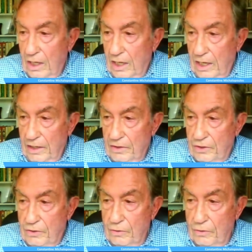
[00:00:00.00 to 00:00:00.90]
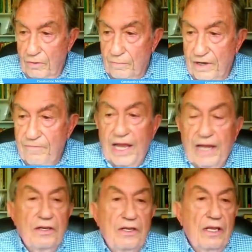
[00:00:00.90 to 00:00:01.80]
to
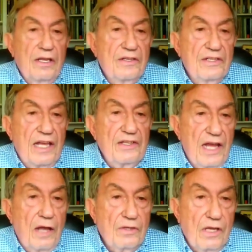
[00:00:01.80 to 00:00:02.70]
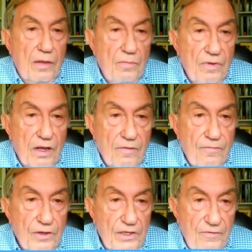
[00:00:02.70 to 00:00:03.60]
prevent such outcome
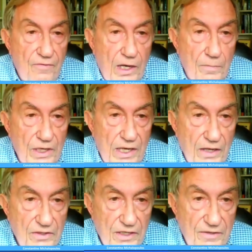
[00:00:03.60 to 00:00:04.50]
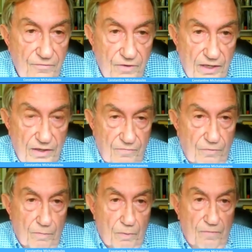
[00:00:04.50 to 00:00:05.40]
for the developing countries and
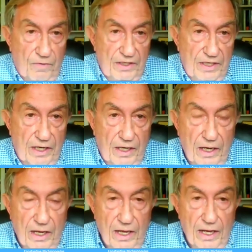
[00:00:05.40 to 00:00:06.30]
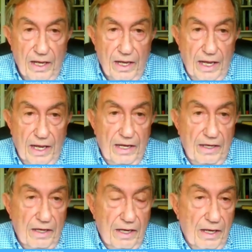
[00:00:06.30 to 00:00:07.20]
for poverty
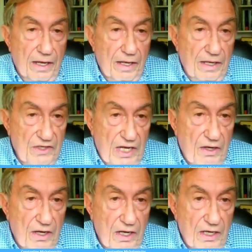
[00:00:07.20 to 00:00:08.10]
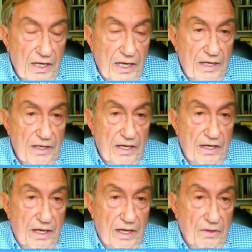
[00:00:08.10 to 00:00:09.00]
and in general, and
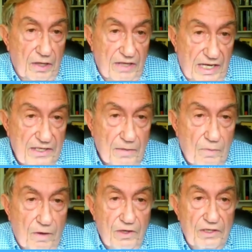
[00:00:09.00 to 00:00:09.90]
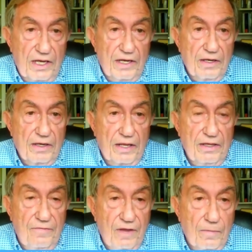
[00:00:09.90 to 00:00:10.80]
in addressing poverty and
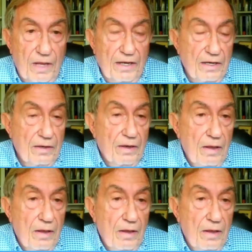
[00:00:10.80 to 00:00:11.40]
develop and